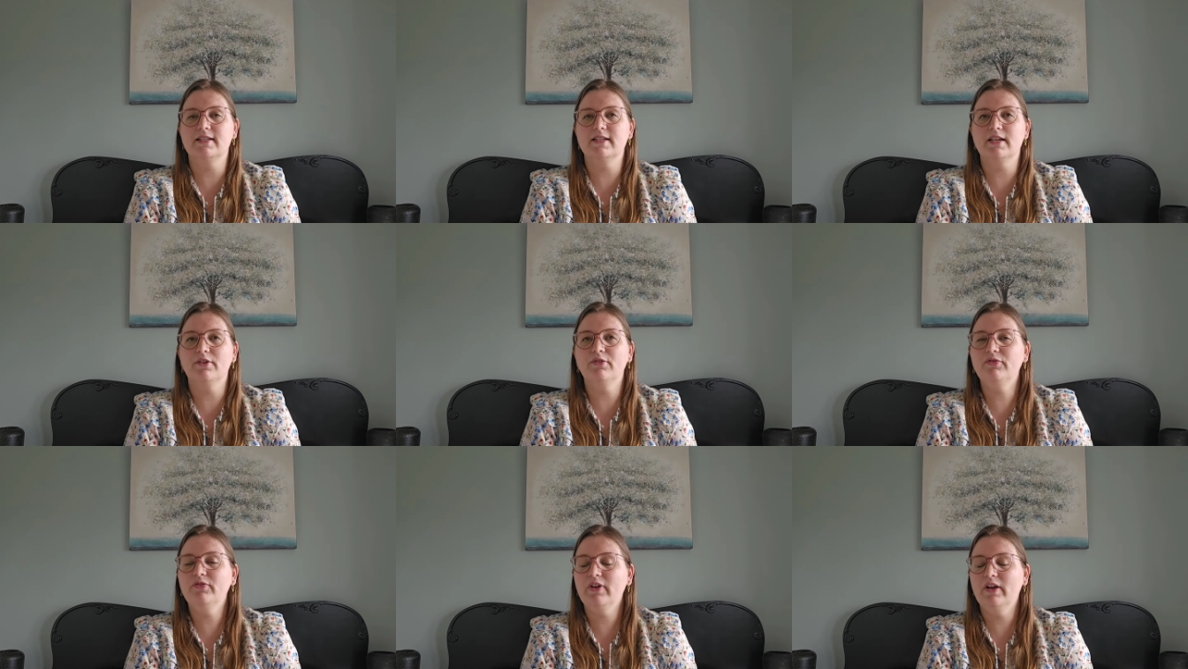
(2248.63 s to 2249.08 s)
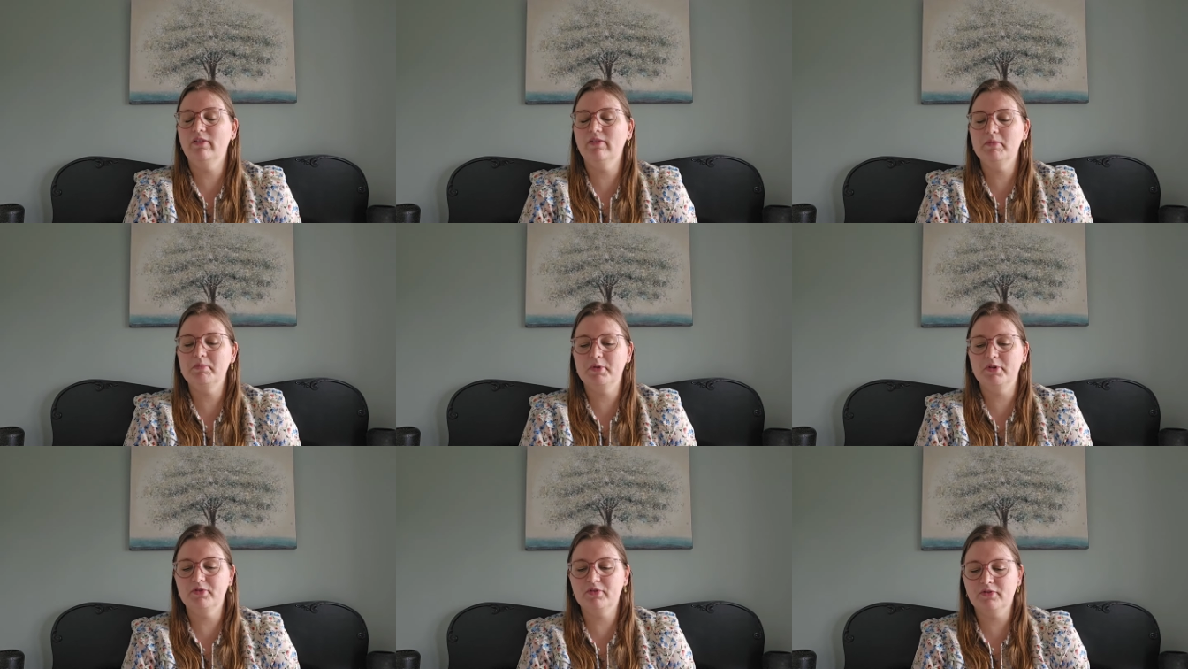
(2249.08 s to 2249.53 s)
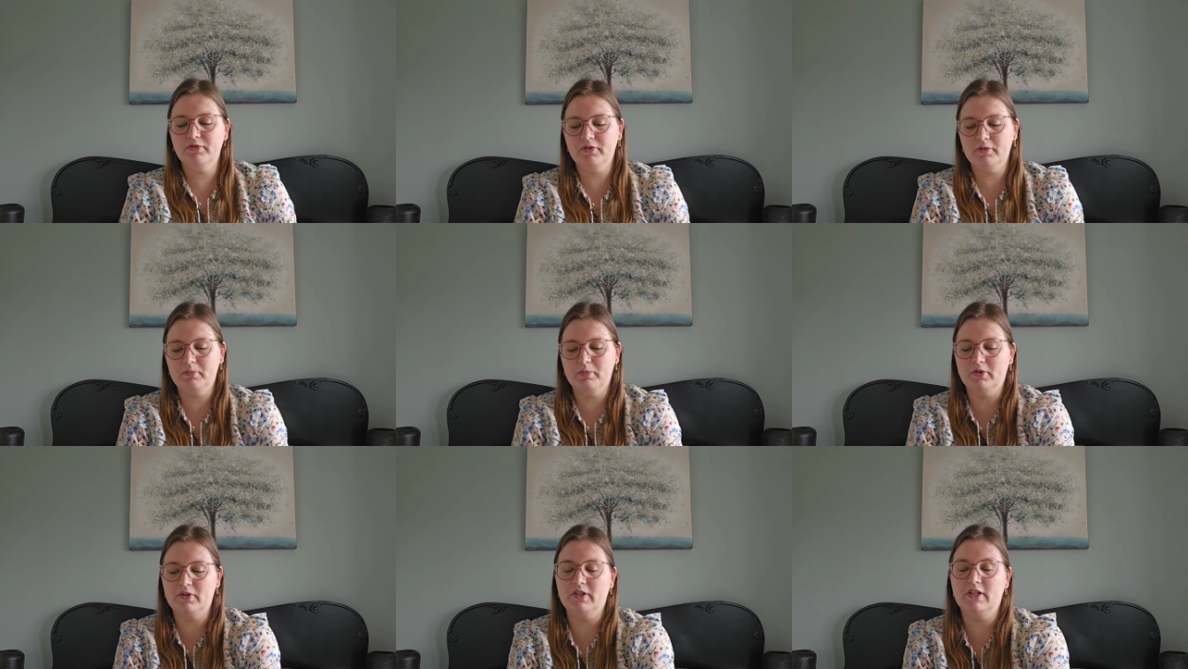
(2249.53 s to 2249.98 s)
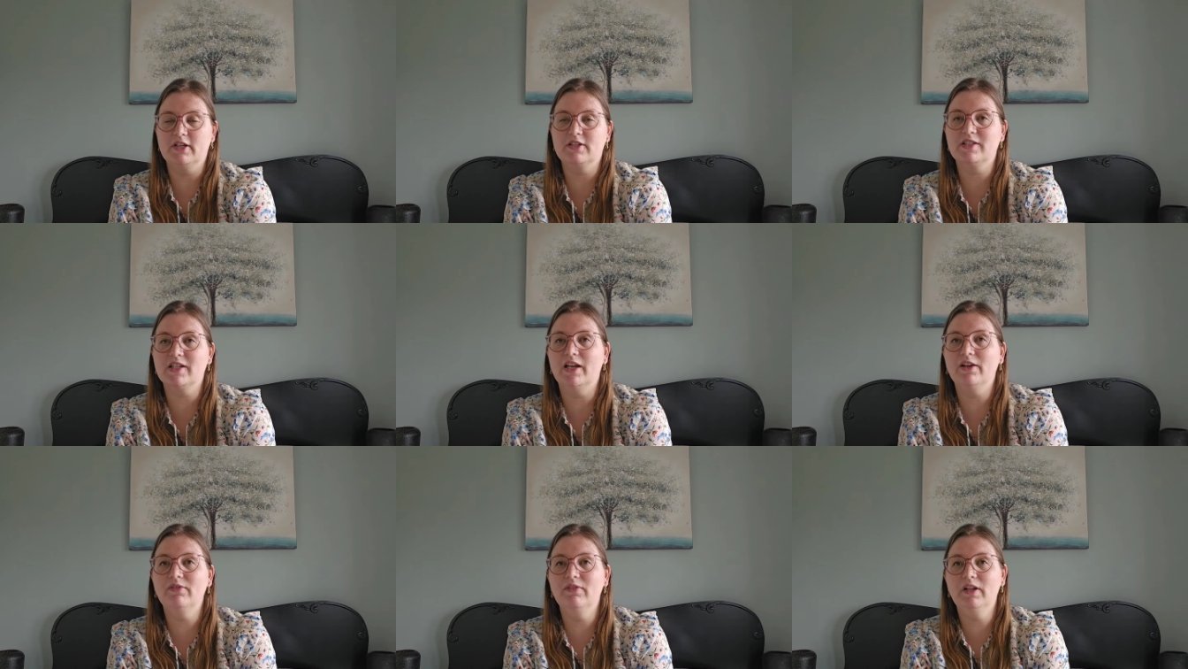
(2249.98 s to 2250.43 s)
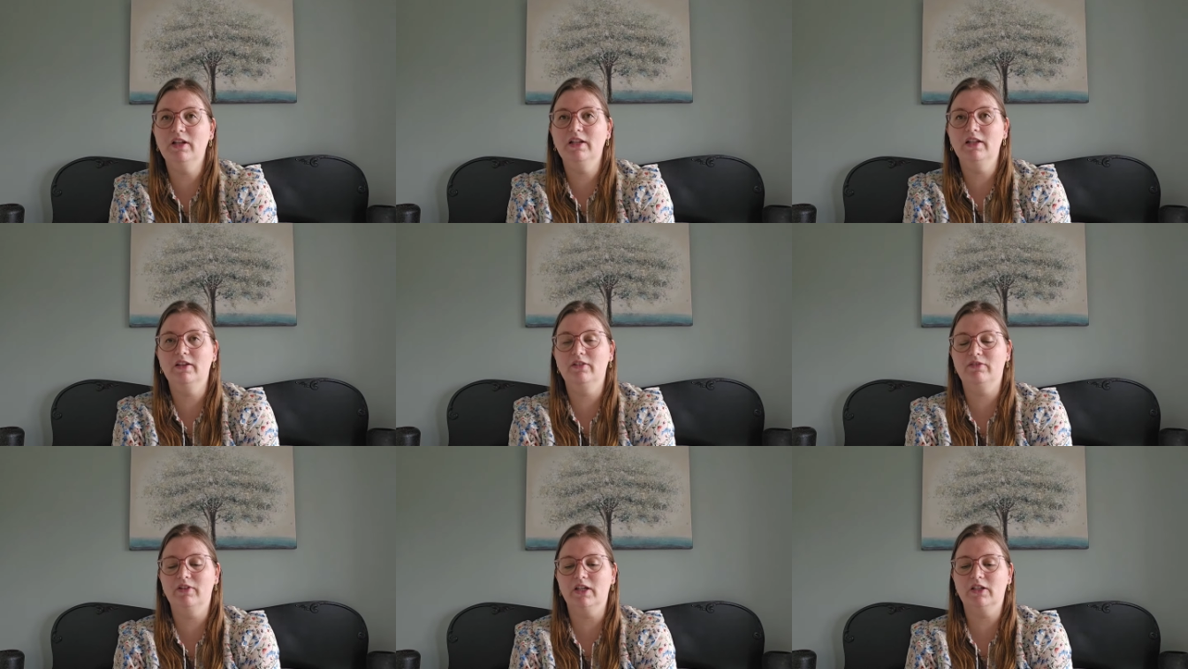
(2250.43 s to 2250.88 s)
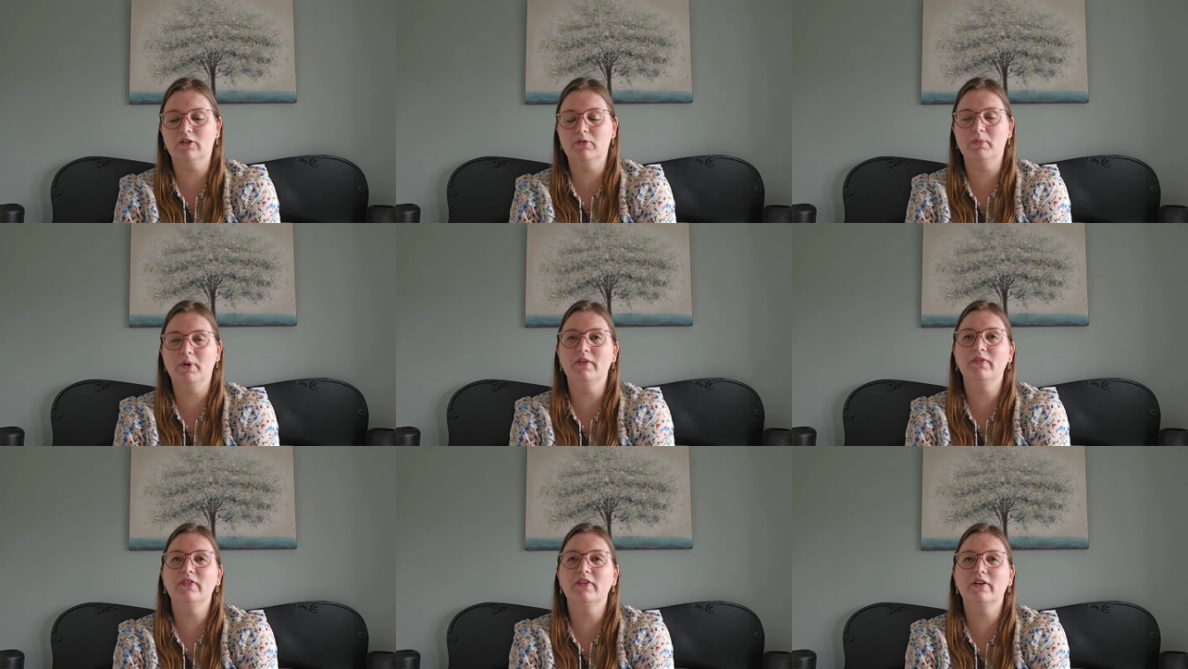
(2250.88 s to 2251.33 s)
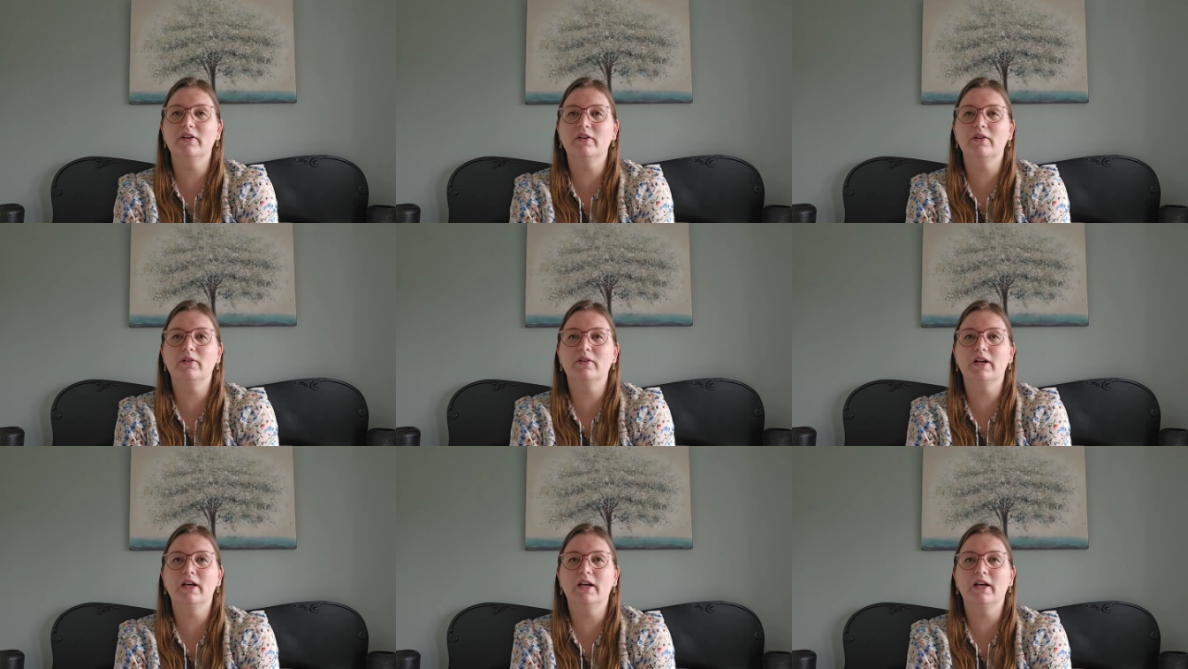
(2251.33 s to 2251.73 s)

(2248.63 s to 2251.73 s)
She has very beautiful projects. I really recommend her